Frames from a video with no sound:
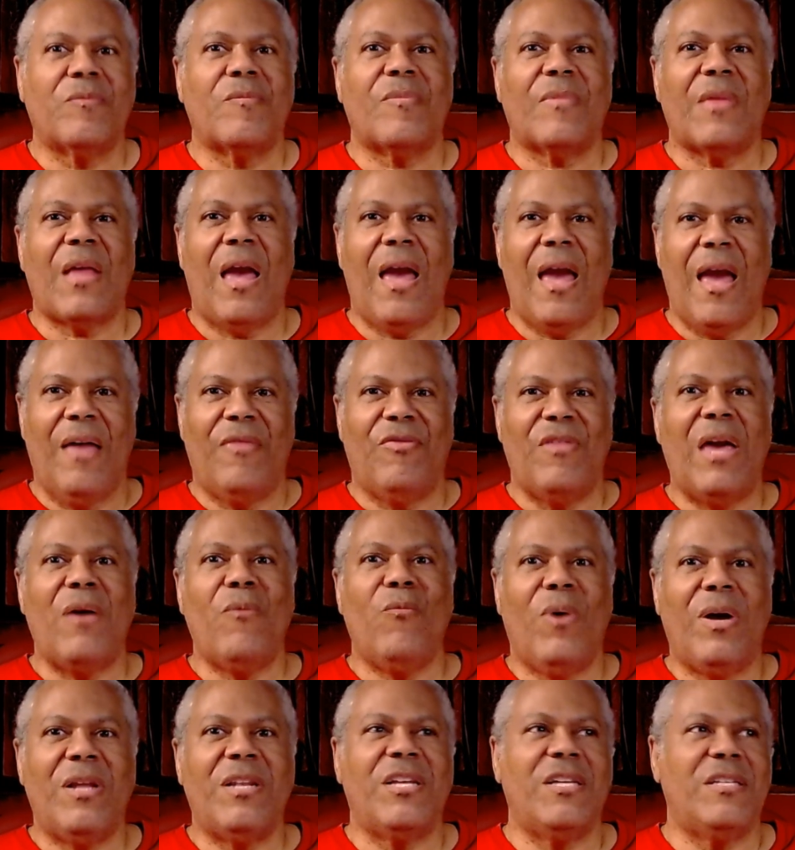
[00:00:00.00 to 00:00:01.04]
And they
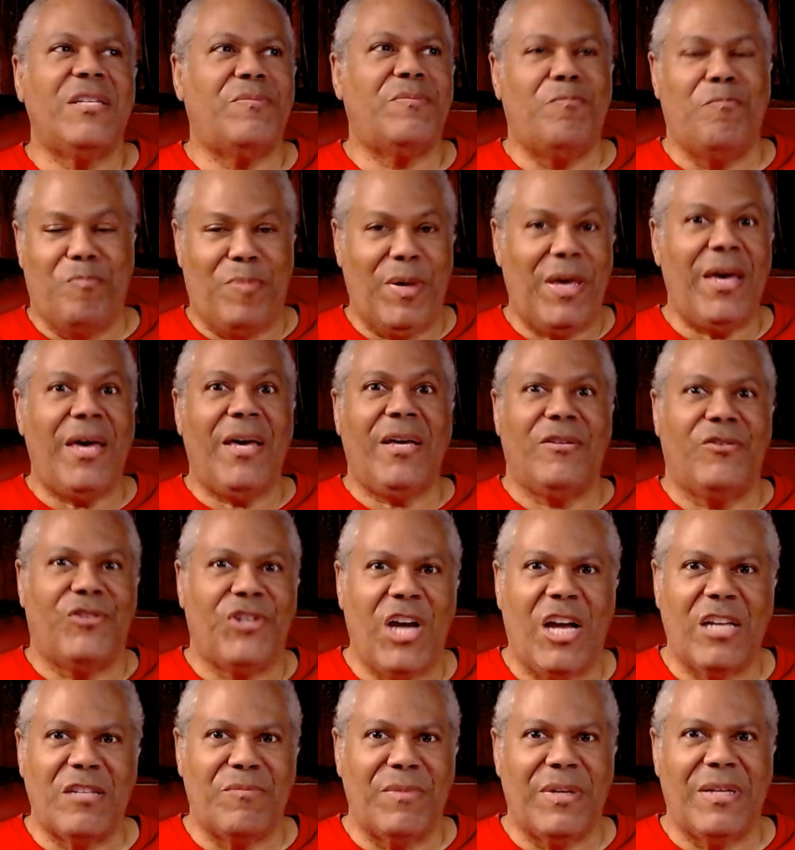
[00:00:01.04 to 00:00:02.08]
won this big
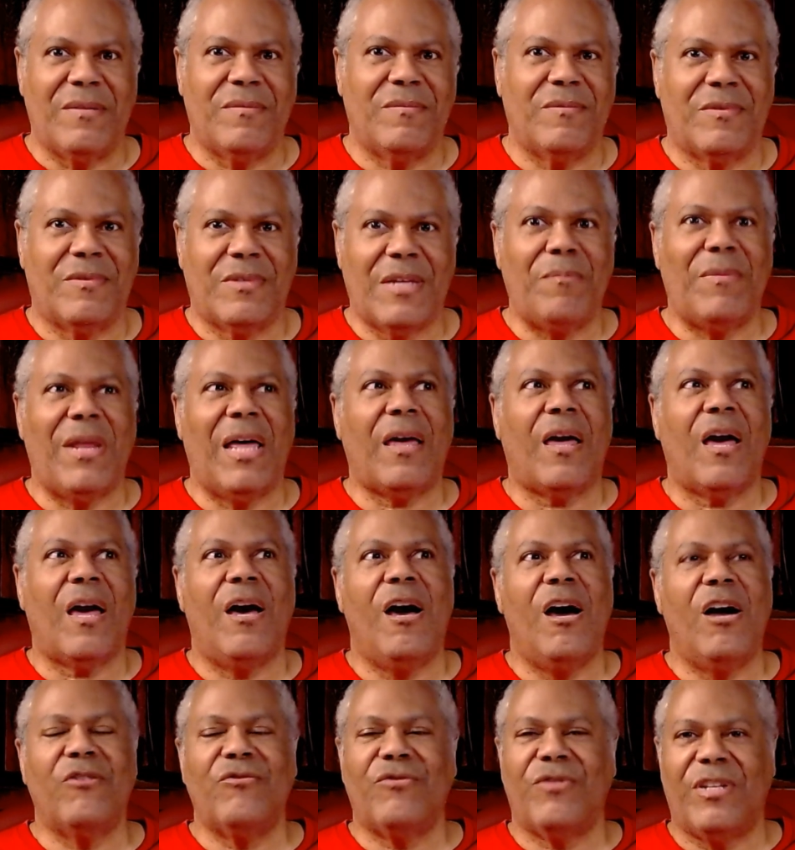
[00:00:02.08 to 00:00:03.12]
judgment, something like
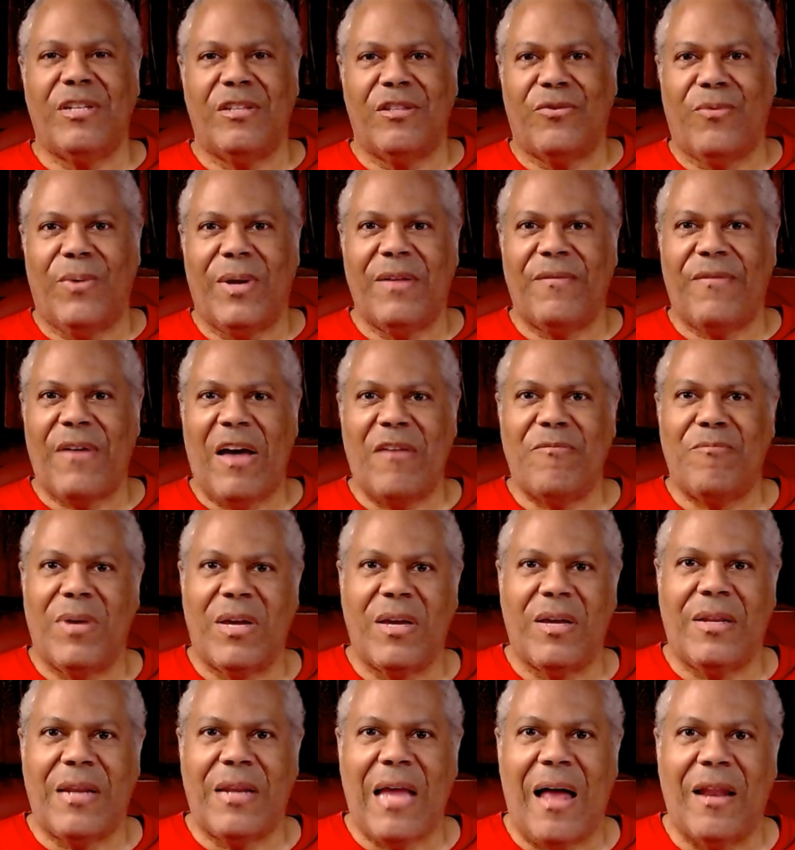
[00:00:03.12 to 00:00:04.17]
$125
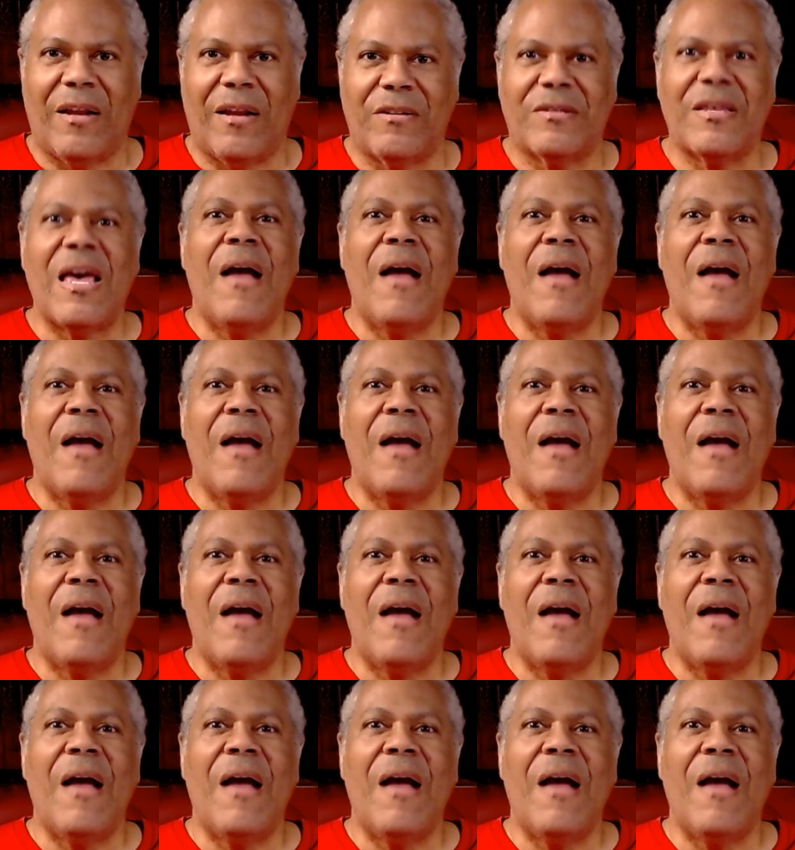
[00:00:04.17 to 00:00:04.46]
million.